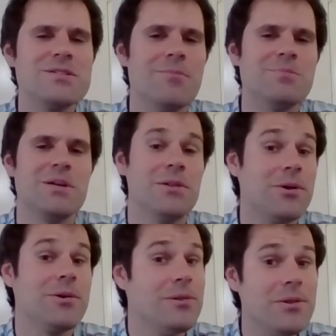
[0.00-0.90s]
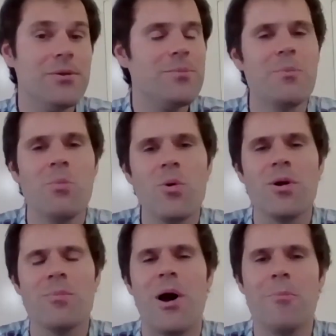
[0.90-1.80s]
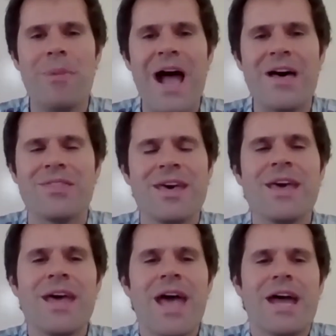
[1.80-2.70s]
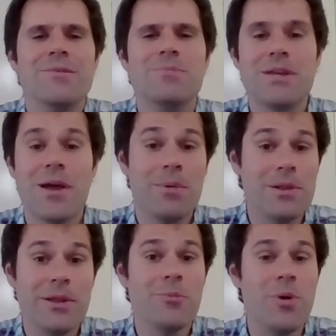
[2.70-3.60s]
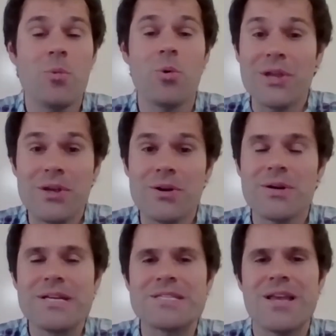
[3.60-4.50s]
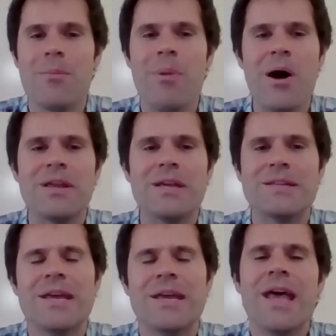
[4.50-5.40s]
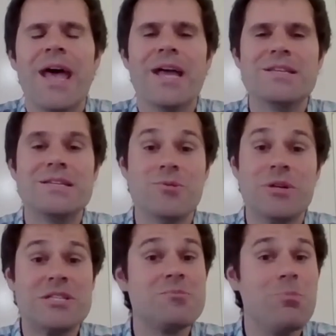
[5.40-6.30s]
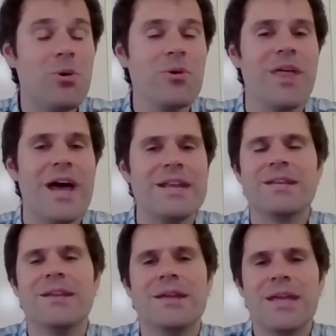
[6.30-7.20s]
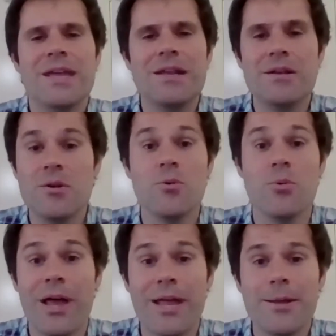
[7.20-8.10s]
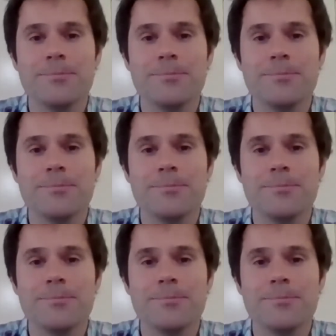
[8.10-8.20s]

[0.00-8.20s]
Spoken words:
them to learn a little bit more about math and to become a little bit more curious about it and just to explore that in a new way.